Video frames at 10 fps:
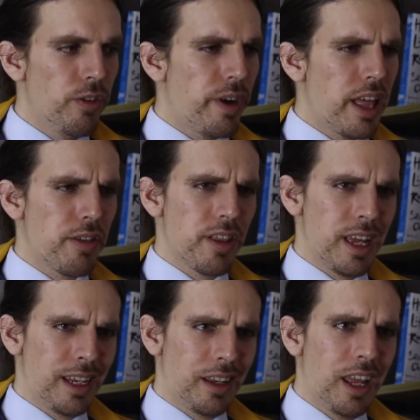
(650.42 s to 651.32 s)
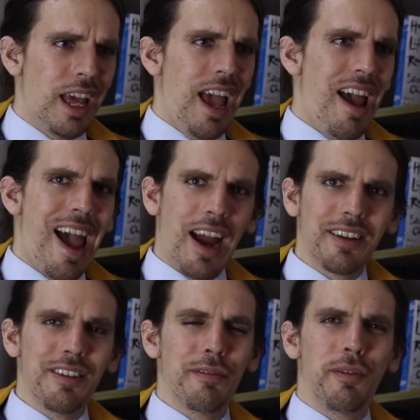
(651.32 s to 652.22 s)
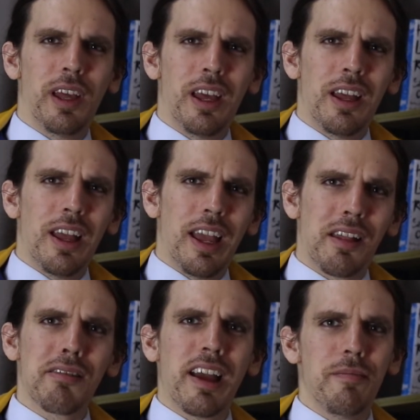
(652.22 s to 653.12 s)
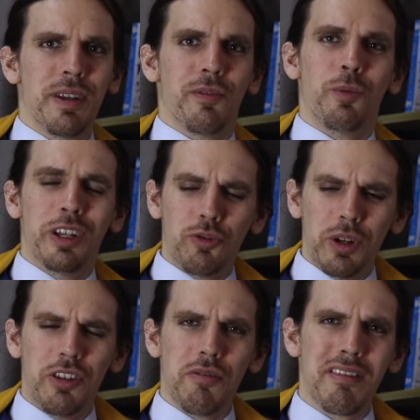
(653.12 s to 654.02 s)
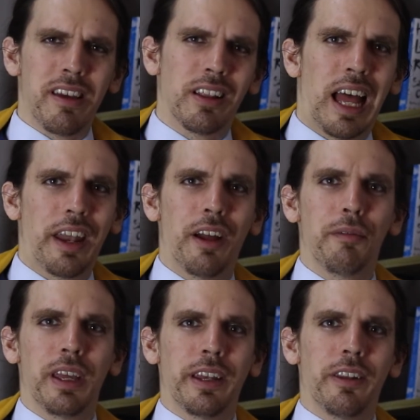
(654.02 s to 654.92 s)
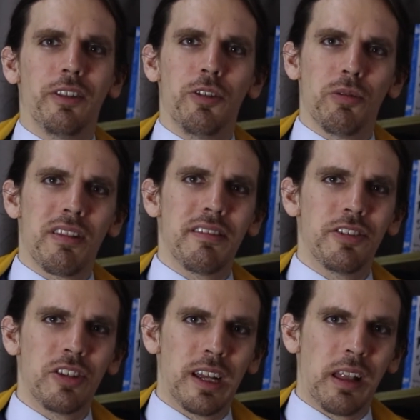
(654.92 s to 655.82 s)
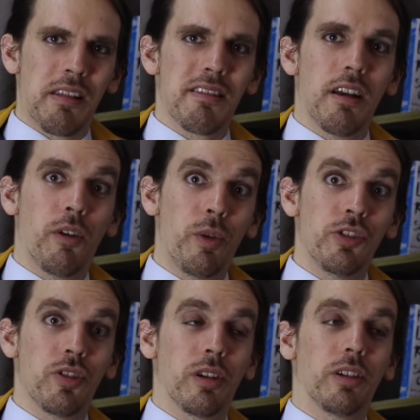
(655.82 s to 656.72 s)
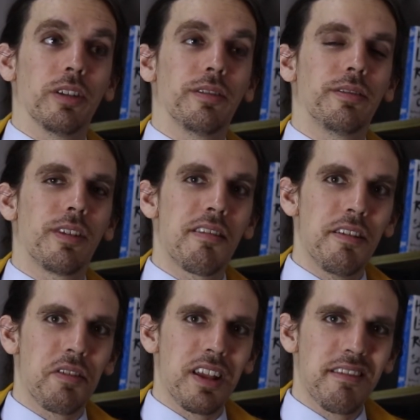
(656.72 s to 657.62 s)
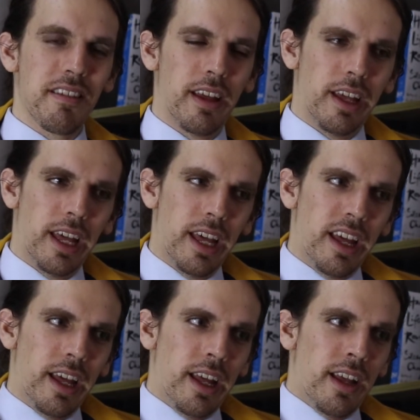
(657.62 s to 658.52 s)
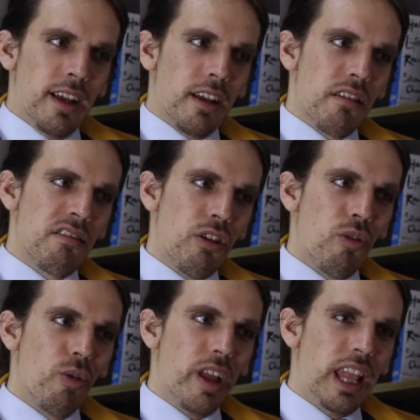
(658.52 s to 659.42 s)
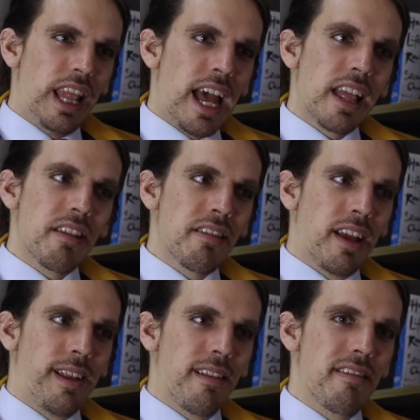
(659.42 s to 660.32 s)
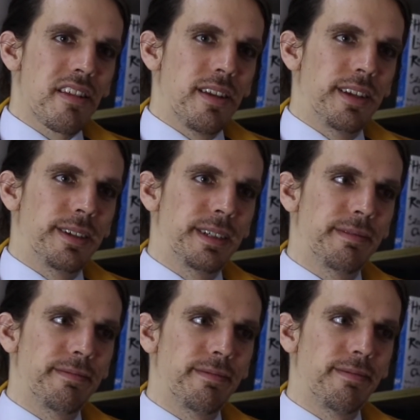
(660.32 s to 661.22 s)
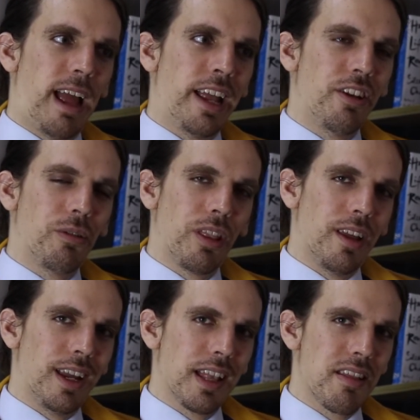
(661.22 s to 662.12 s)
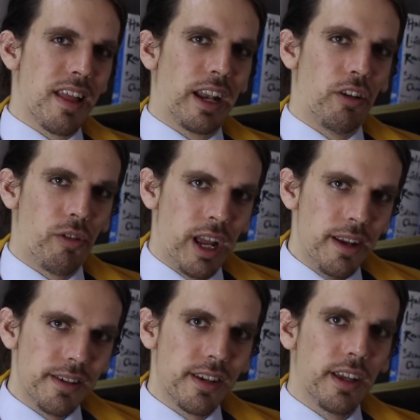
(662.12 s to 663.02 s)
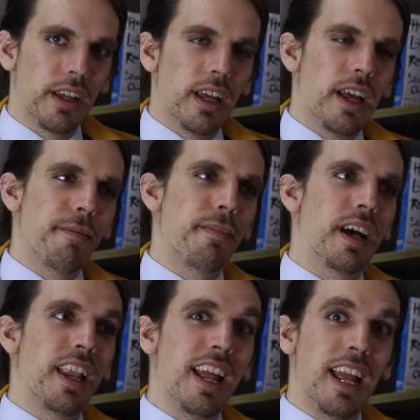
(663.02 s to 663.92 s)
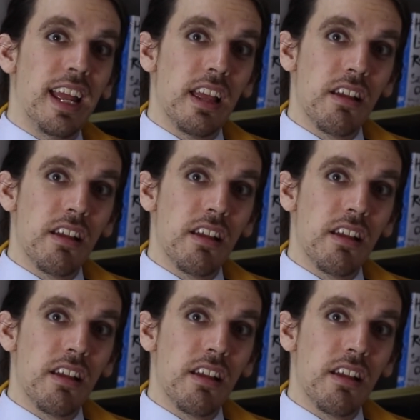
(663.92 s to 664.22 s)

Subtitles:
rather than active excitement, which we do see a lot of in Liu Cixin's original series. So in that sense, I don't think it's that great, but it